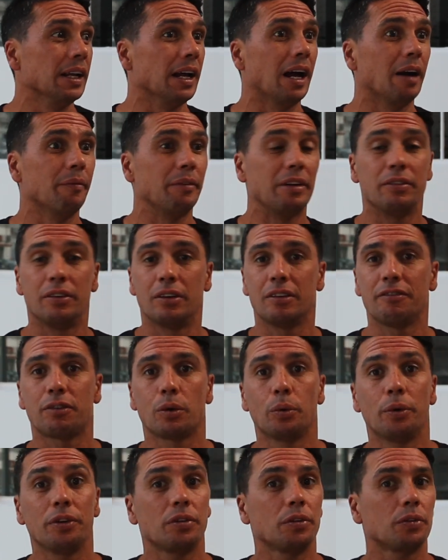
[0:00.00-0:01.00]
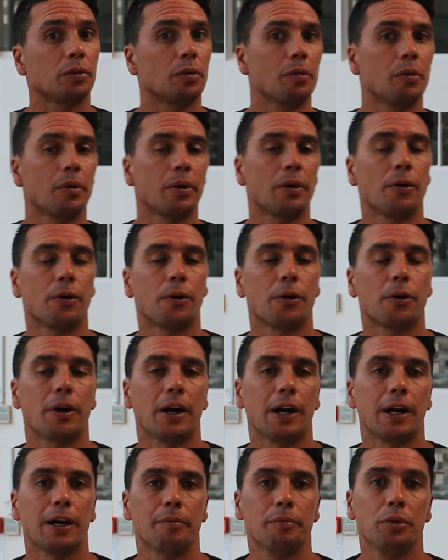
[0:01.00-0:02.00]
even influencers
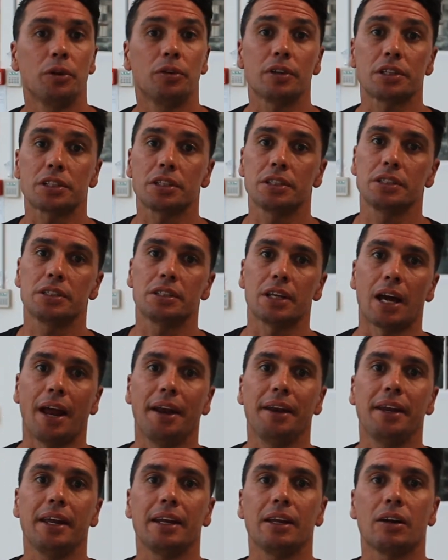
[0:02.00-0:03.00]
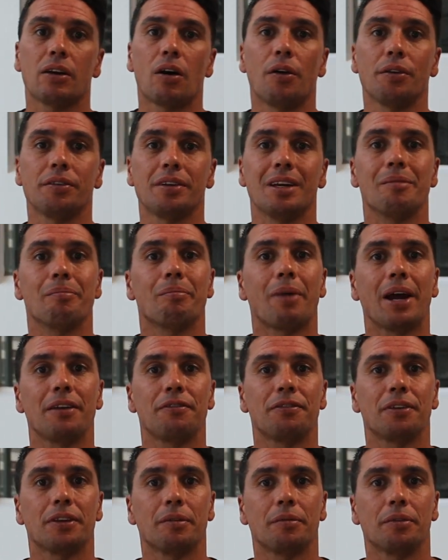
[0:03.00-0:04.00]
or musicians are needing content
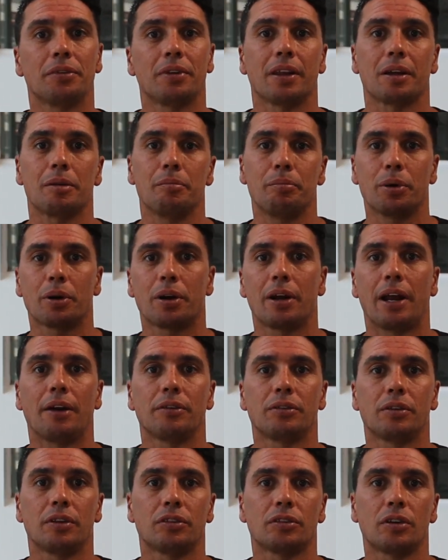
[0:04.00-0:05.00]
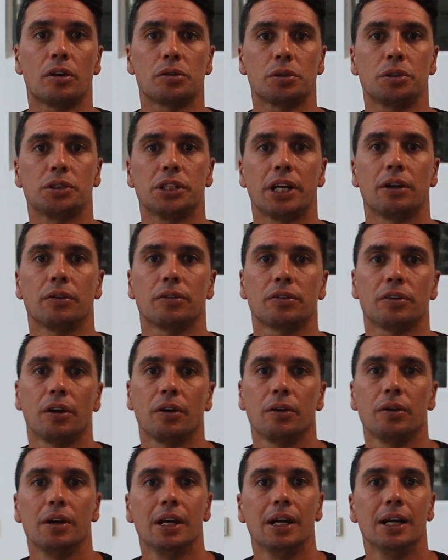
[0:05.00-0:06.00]
made for them so they can put it out into their social channels.
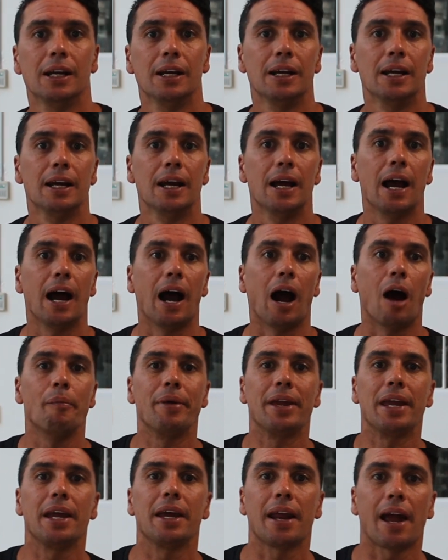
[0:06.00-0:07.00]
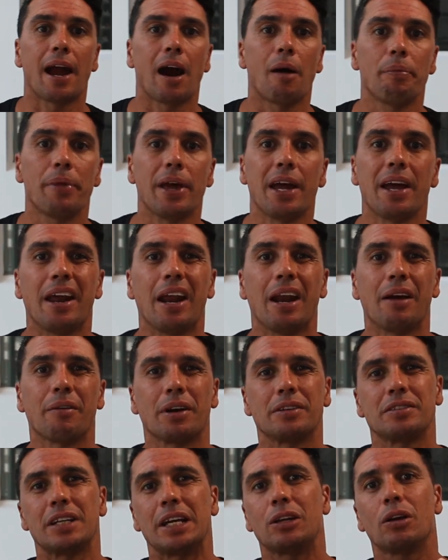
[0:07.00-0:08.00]
So I'm here to help that, and I'm
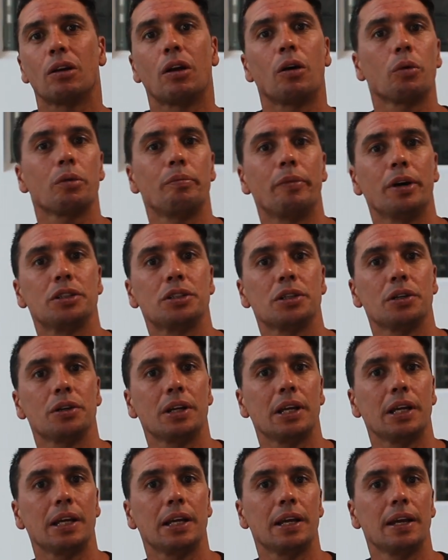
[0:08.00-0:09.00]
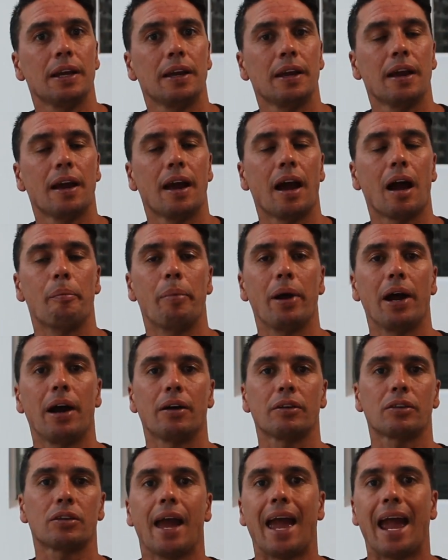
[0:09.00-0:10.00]
going to take you along with my journey
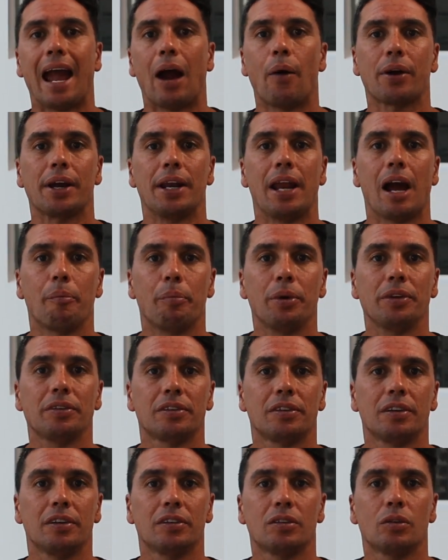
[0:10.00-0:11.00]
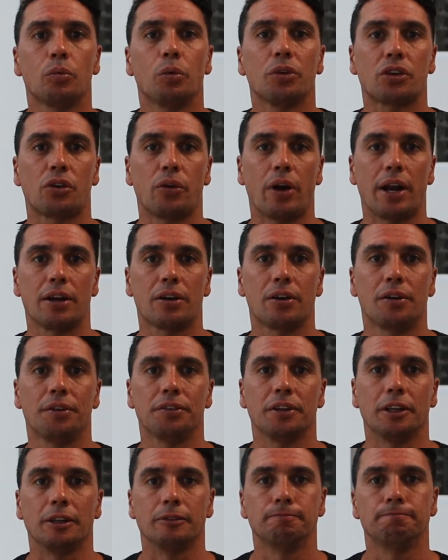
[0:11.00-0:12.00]
about how I can help businesses with creating
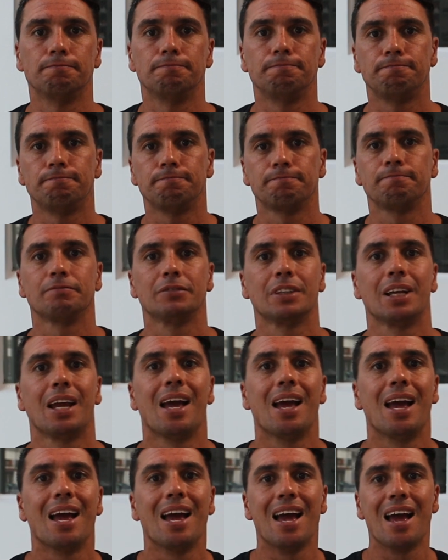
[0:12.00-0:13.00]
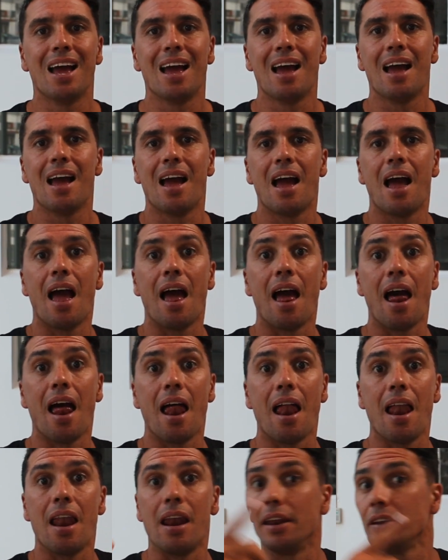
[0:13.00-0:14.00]
content.
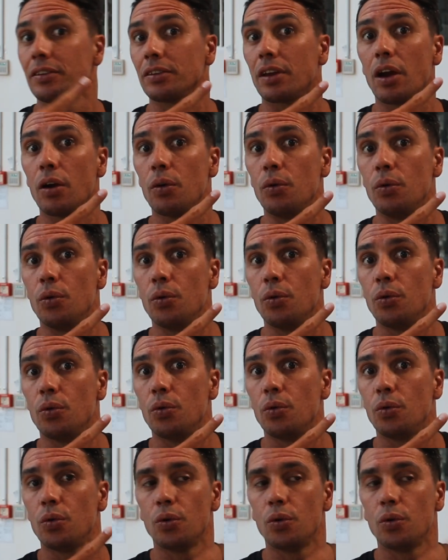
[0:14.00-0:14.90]
Let's go.